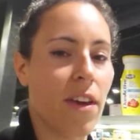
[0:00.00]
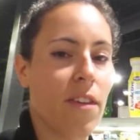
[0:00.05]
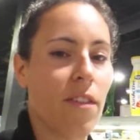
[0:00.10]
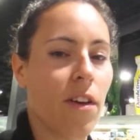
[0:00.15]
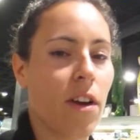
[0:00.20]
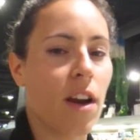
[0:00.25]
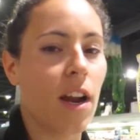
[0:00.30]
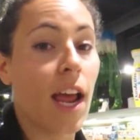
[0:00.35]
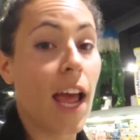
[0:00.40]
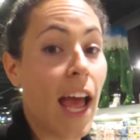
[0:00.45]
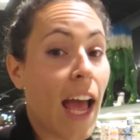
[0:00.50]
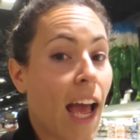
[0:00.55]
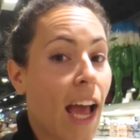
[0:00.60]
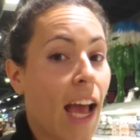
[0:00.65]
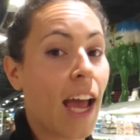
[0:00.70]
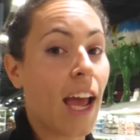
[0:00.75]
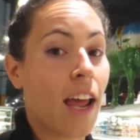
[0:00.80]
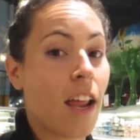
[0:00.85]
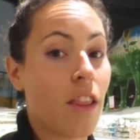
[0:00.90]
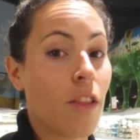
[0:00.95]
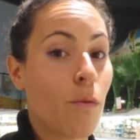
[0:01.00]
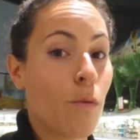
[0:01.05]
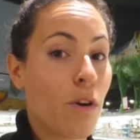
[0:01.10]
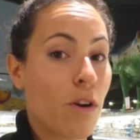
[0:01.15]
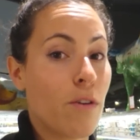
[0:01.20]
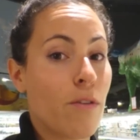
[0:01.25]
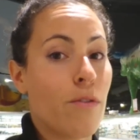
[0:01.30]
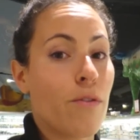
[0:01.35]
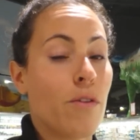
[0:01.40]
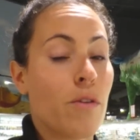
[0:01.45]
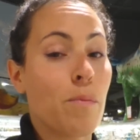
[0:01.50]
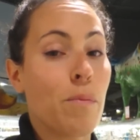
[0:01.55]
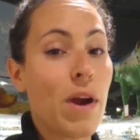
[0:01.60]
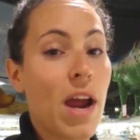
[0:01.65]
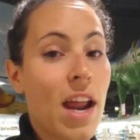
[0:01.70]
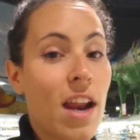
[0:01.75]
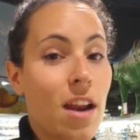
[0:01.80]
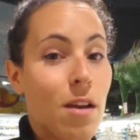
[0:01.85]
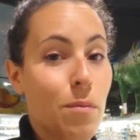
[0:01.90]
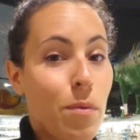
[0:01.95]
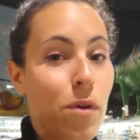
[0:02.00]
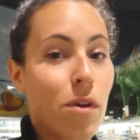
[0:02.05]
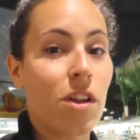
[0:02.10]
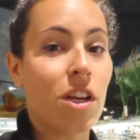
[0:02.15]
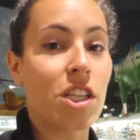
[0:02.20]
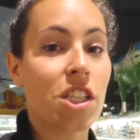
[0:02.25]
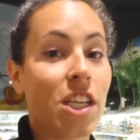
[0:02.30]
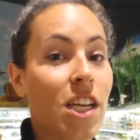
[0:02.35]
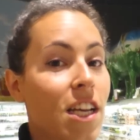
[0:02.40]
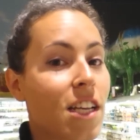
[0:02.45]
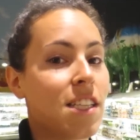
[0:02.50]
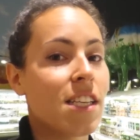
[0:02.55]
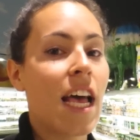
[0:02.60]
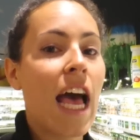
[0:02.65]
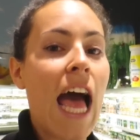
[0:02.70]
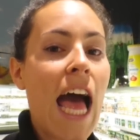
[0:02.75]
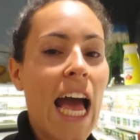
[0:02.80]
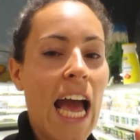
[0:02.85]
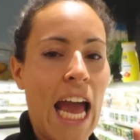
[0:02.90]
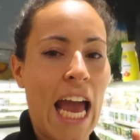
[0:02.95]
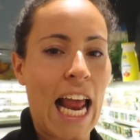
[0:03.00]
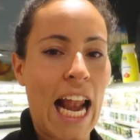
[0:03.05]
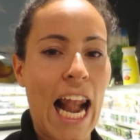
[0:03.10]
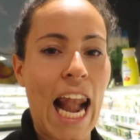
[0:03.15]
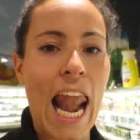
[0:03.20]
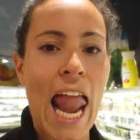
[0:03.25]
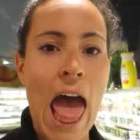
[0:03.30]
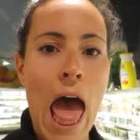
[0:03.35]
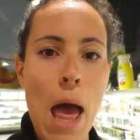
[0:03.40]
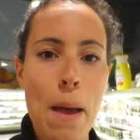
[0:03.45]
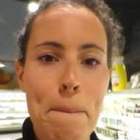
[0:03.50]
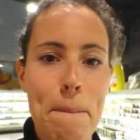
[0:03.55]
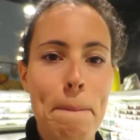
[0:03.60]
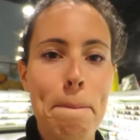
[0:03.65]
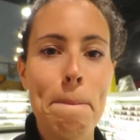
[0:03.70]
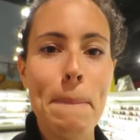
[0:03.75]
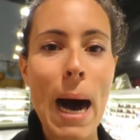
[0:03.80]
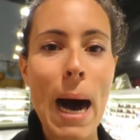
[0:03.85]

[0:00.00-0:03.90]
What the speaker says: favorite. And the word for bread in Polish is chleb.